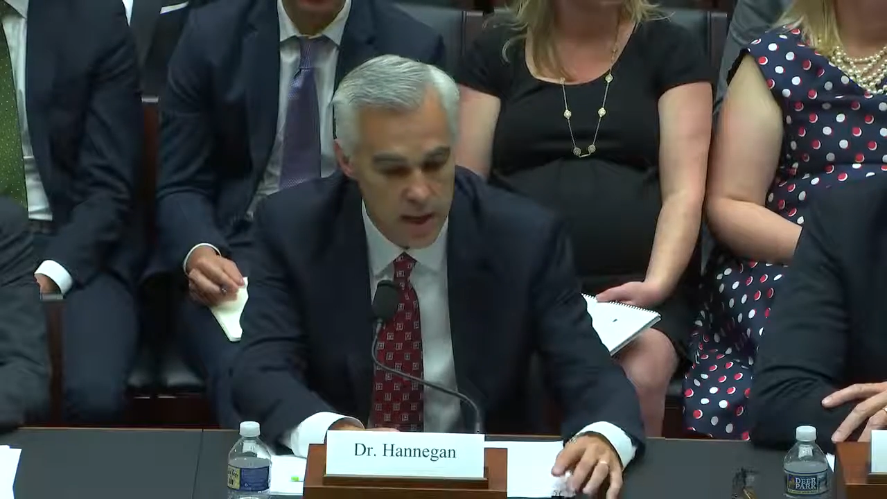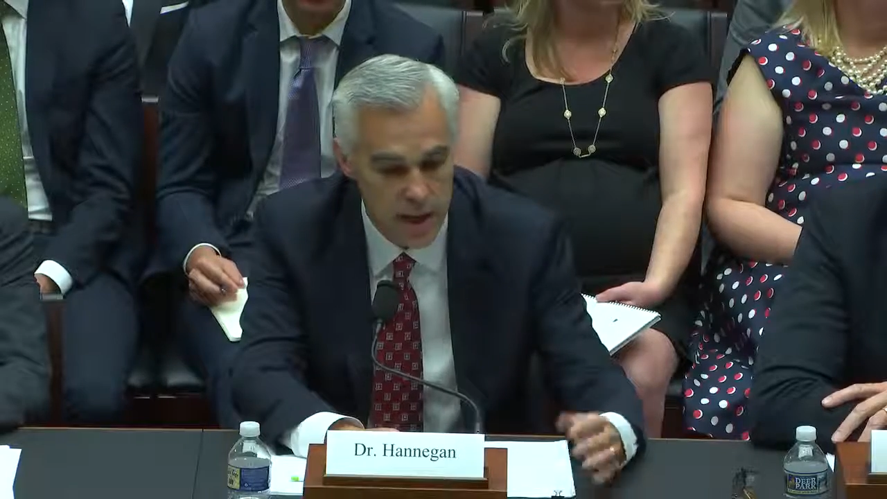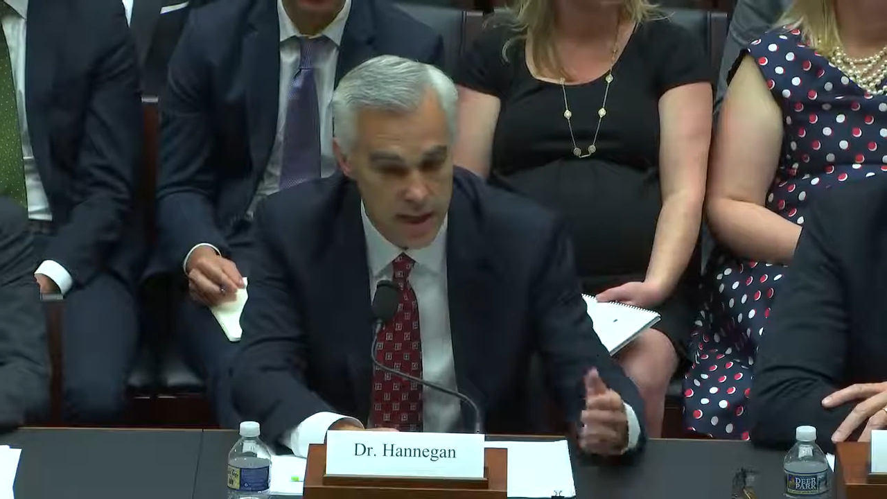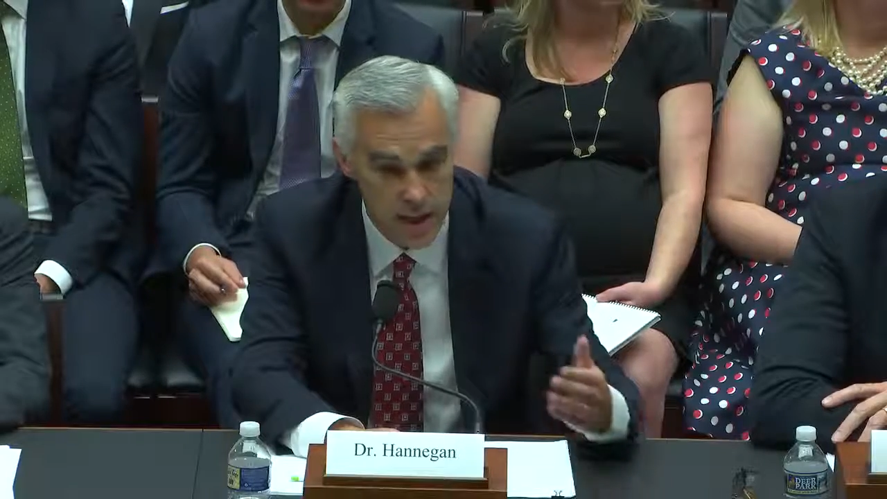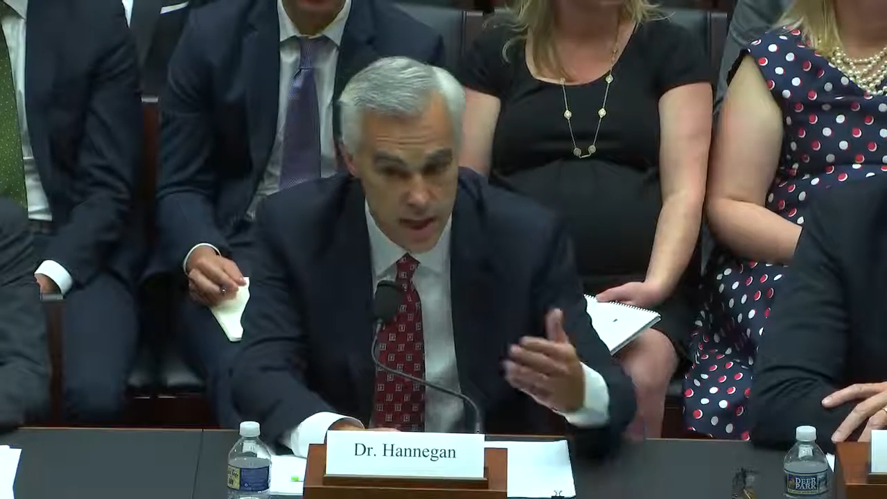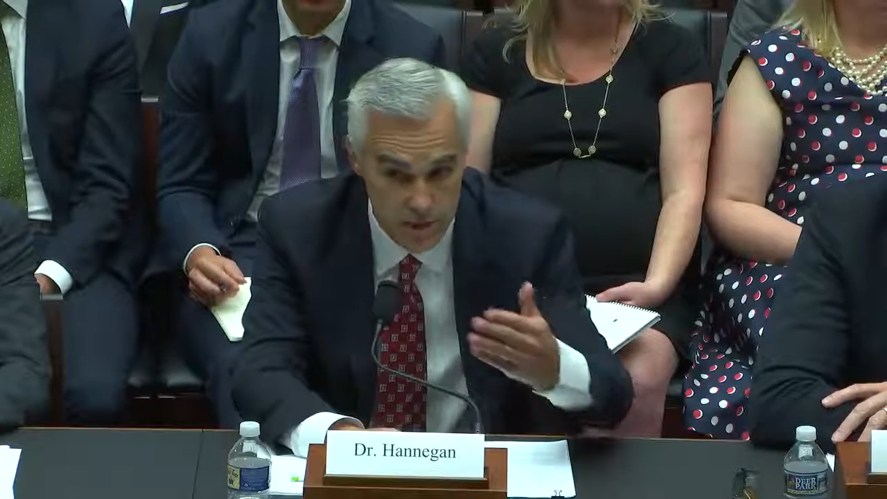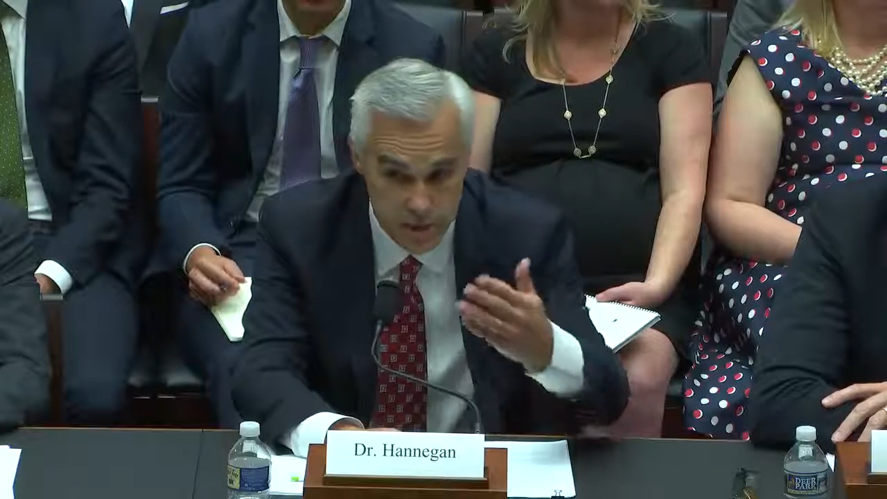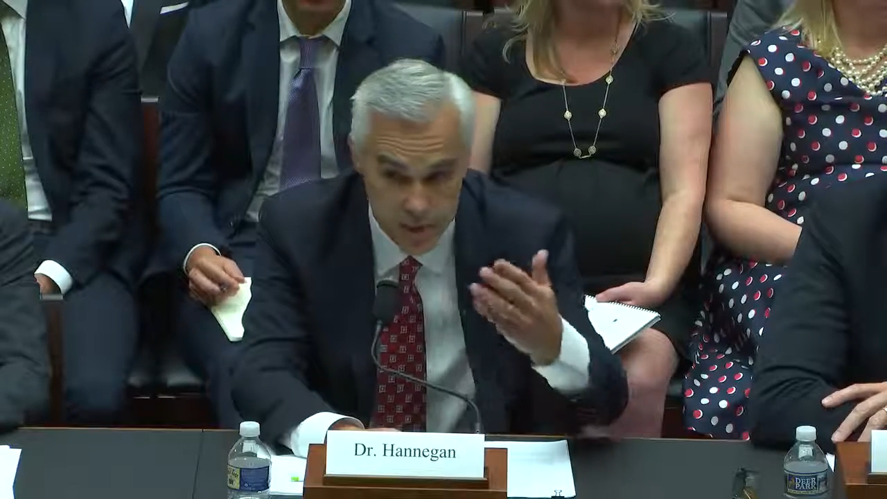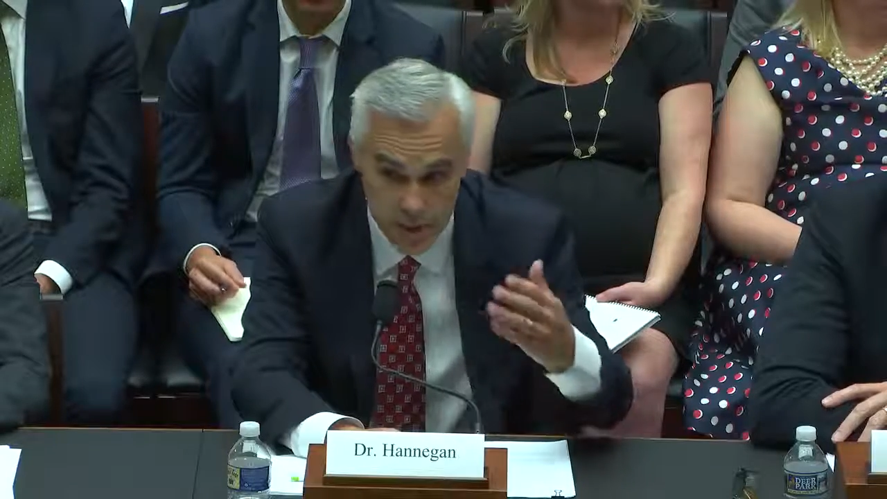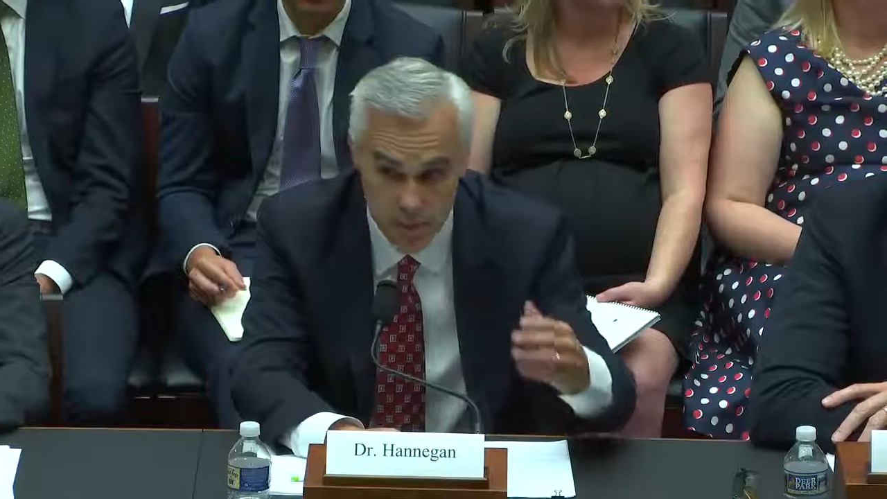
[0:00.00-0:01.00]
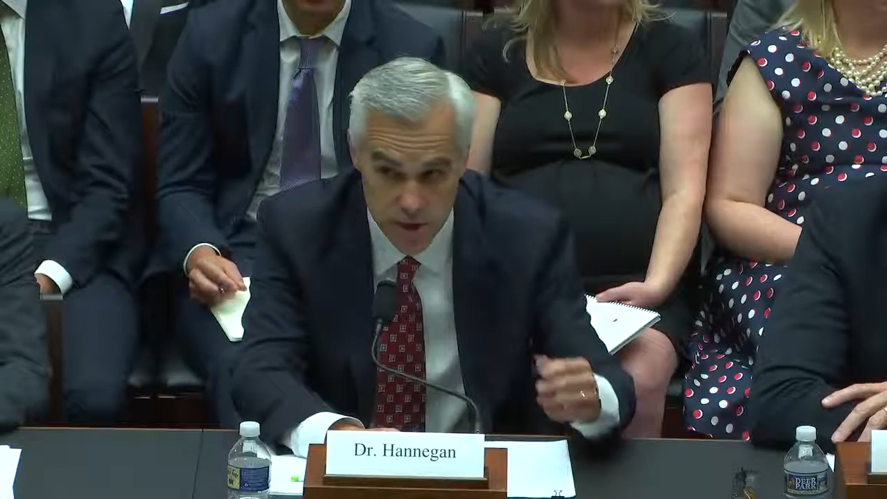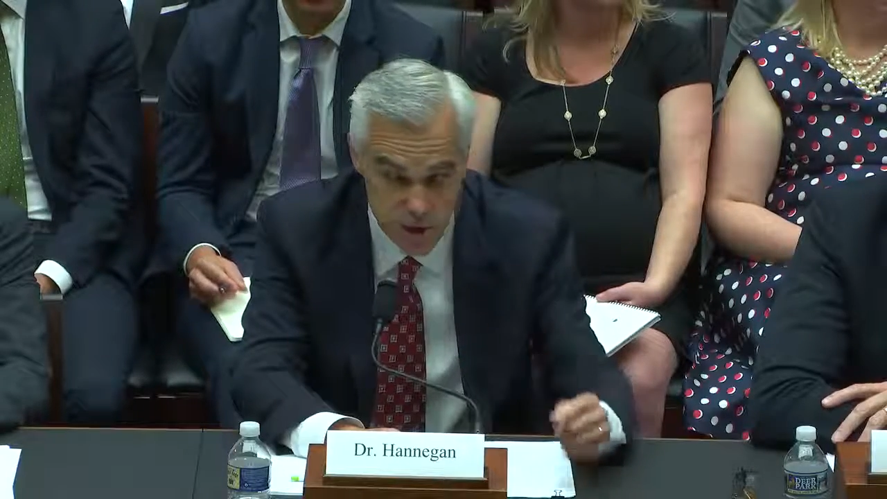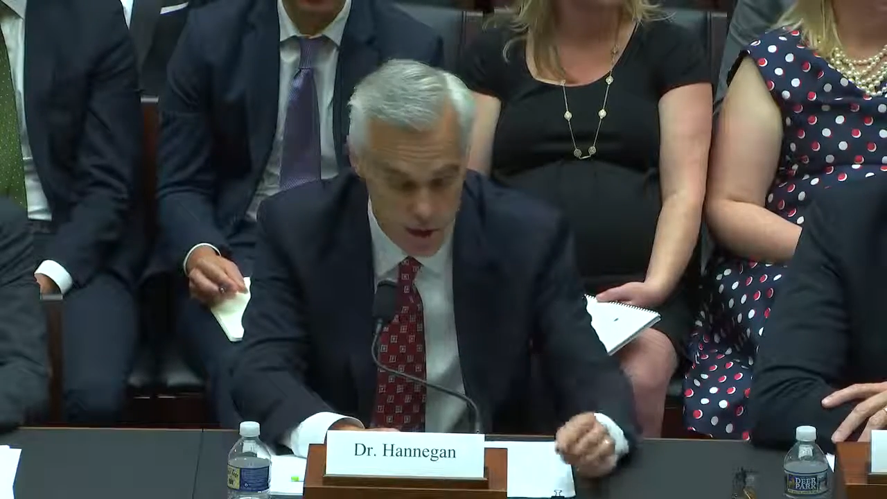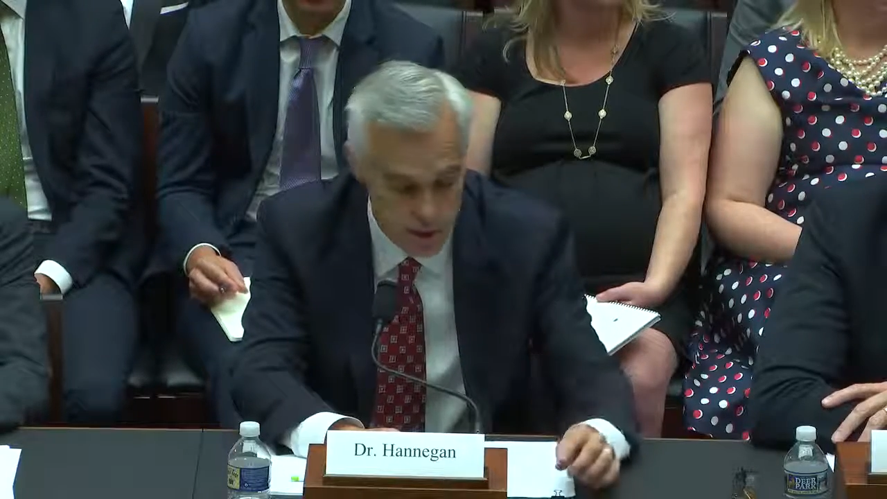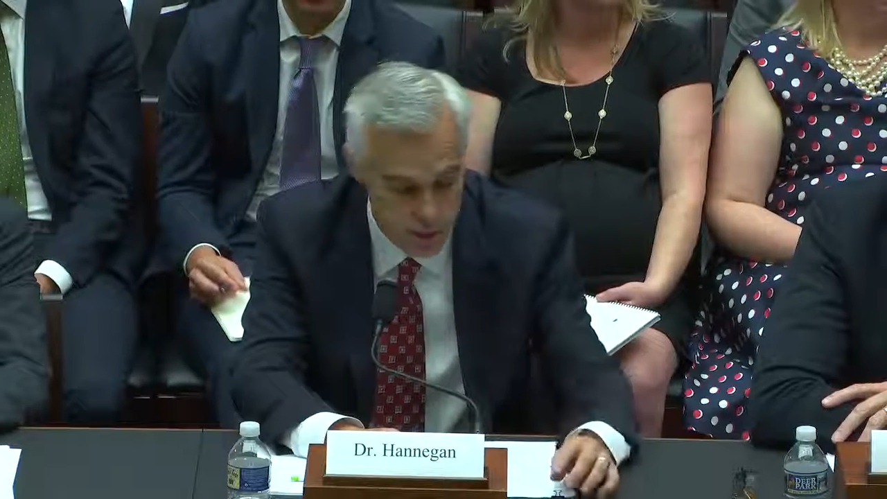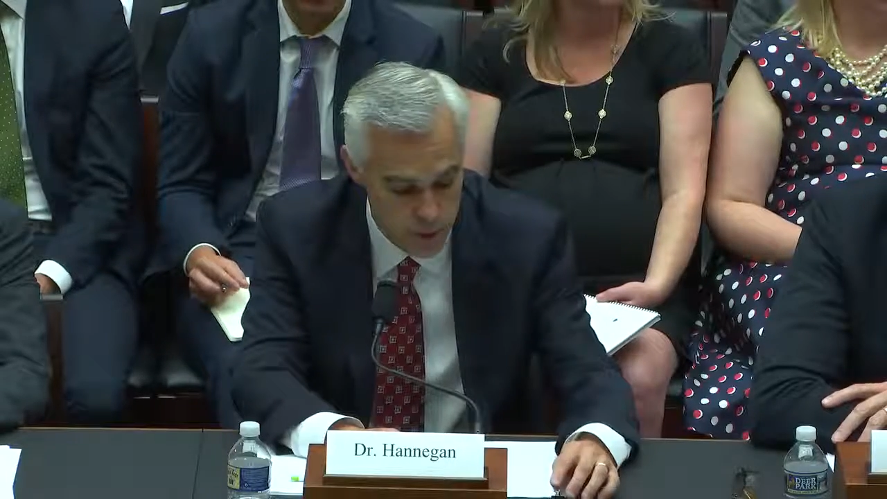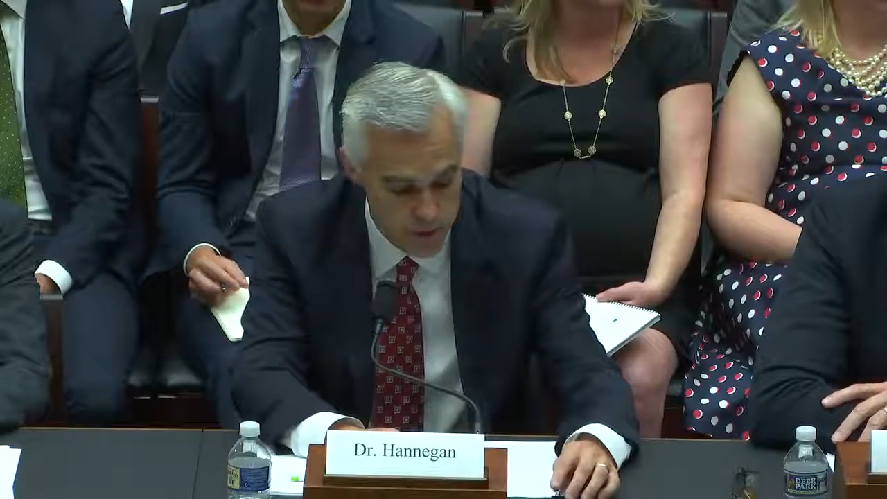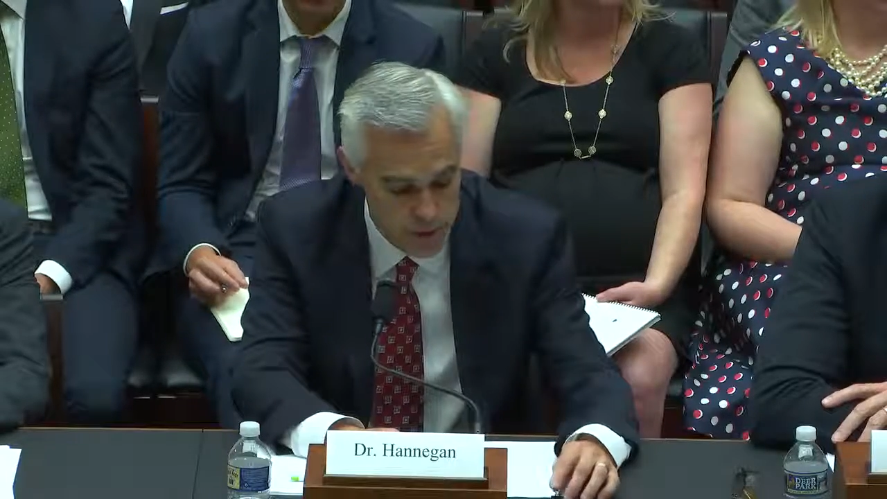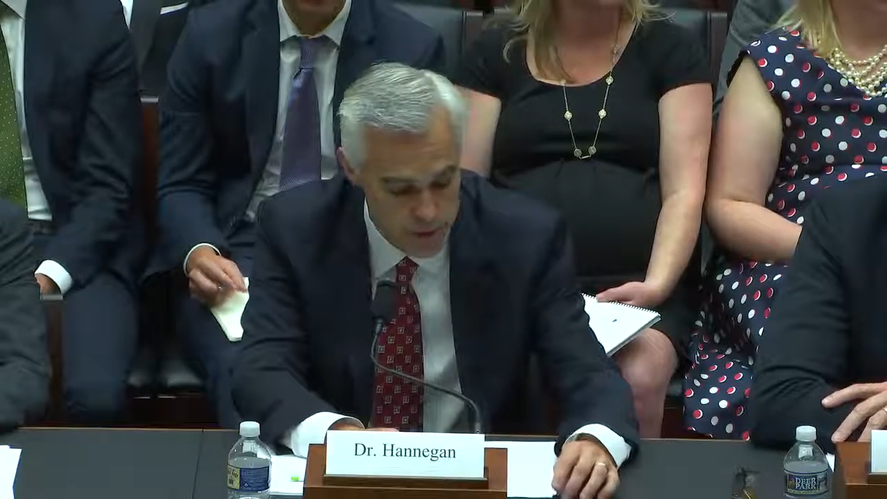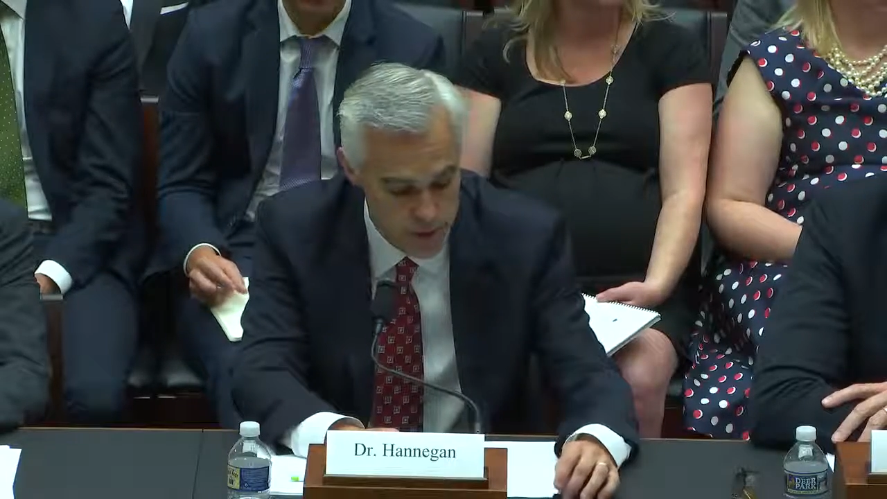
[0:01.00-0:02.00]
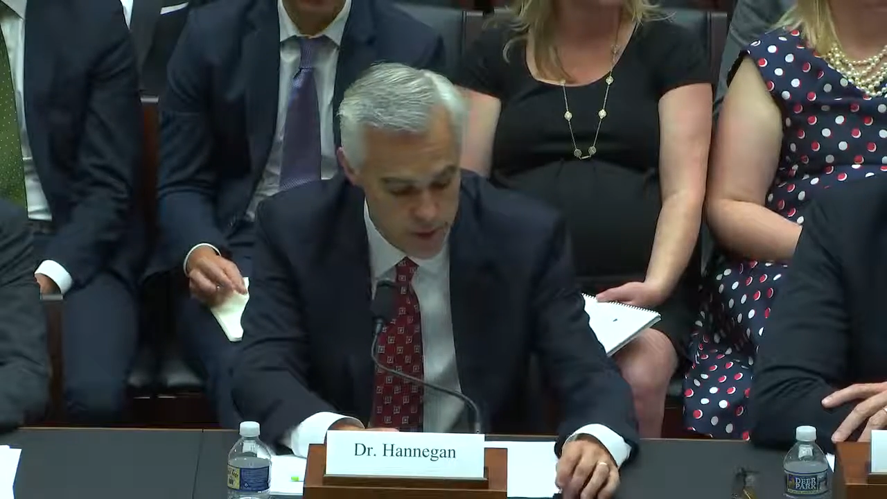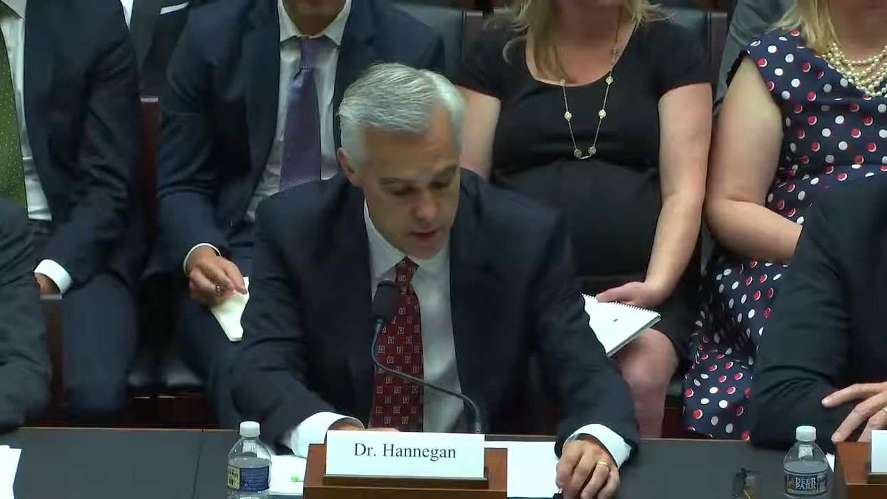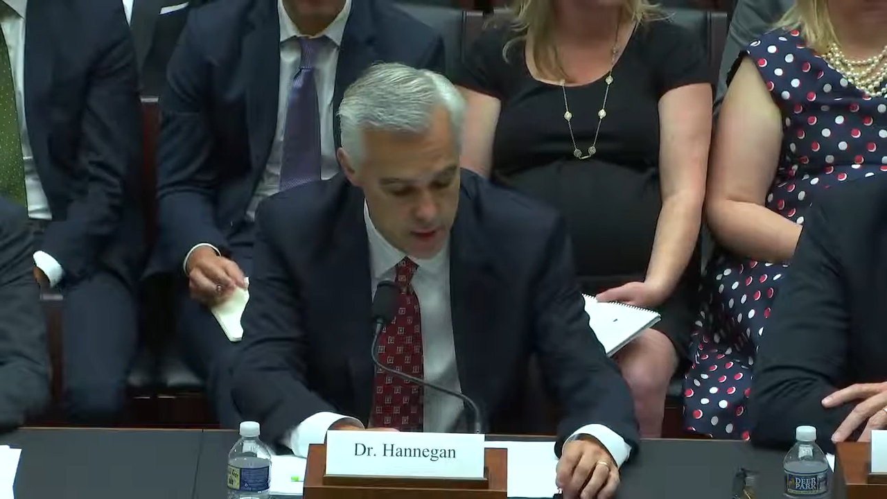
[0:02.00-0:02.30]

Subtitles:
again, it comes, as I mentioned in the previous